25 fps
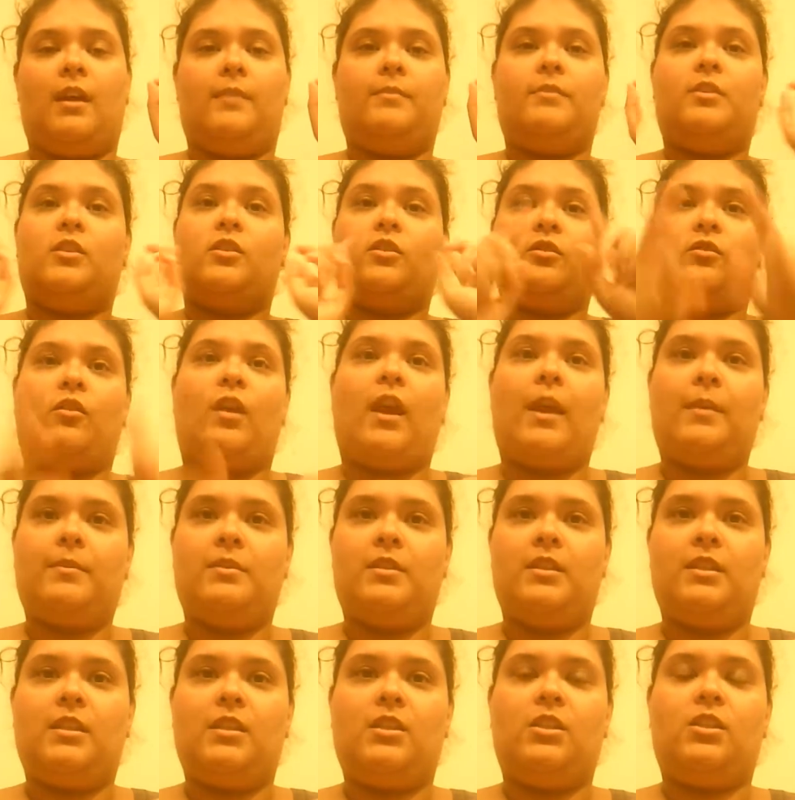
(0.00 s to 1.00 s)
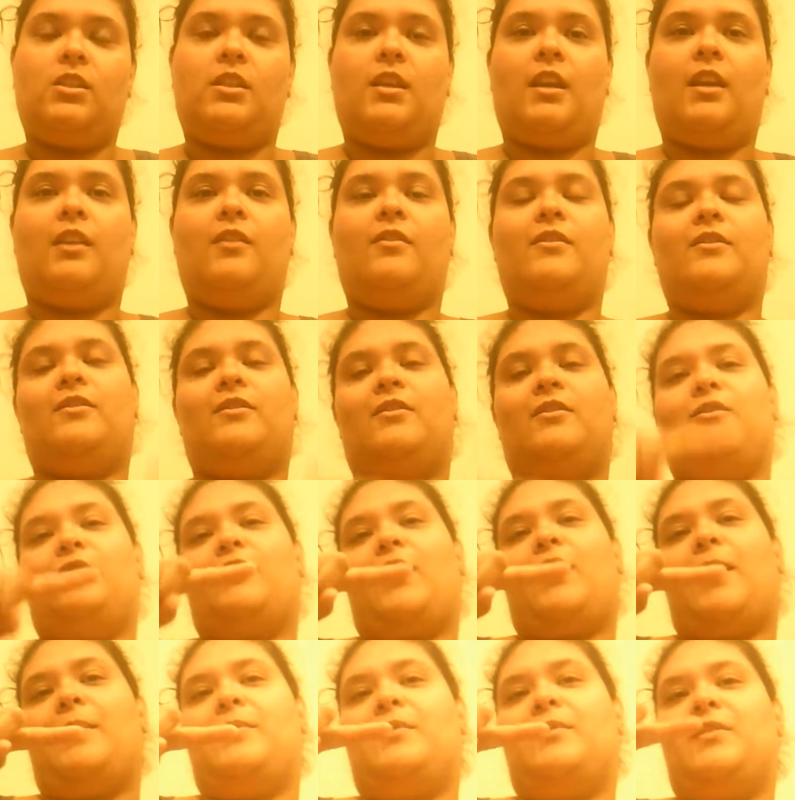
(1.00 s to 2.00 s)
Subscribe to this channel and
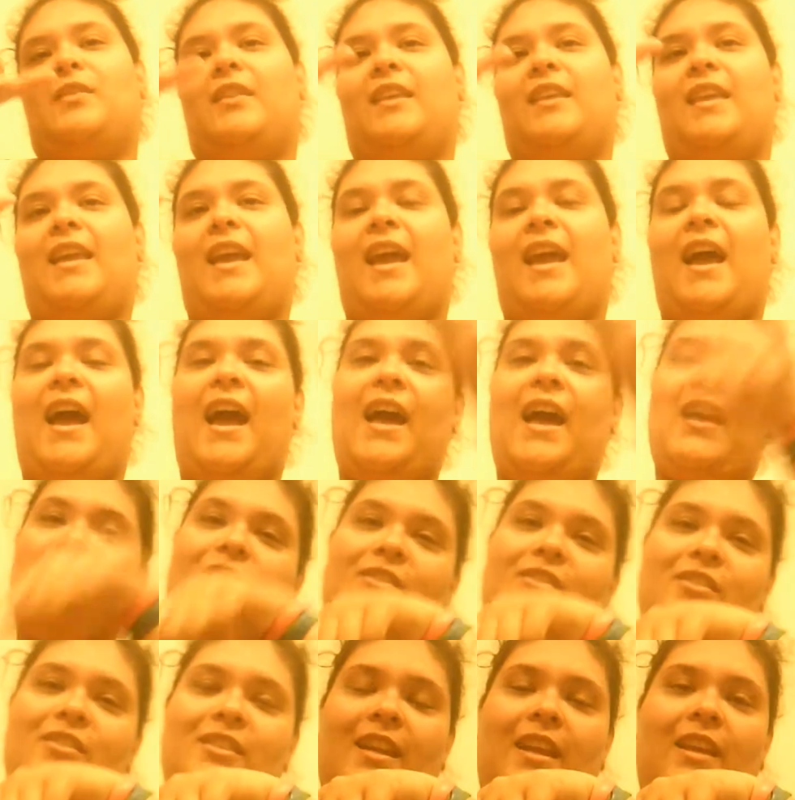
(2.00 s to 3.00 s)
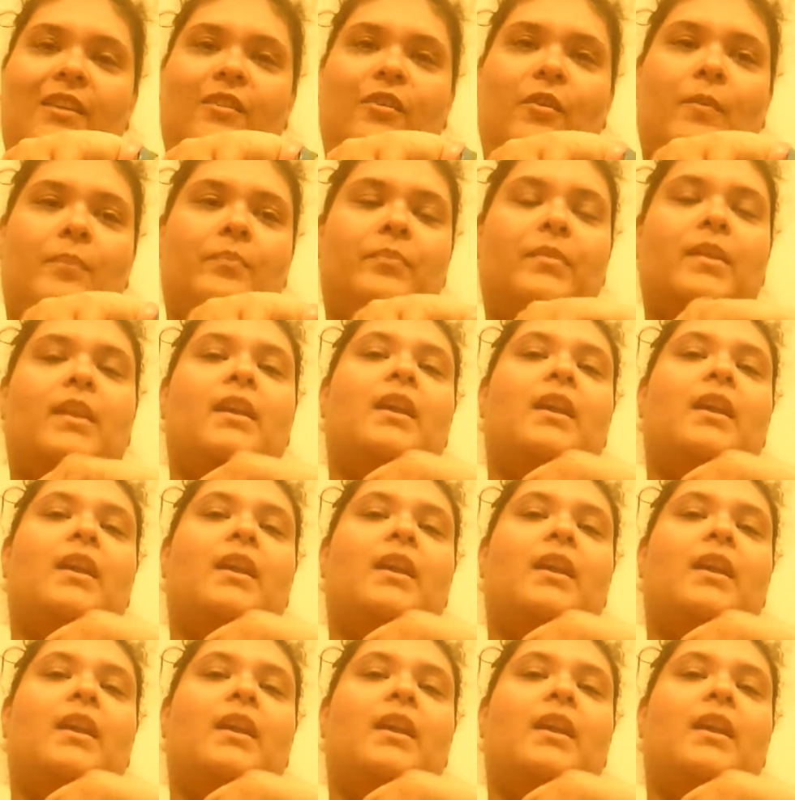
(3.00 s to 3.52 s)
subscribe to the other channel.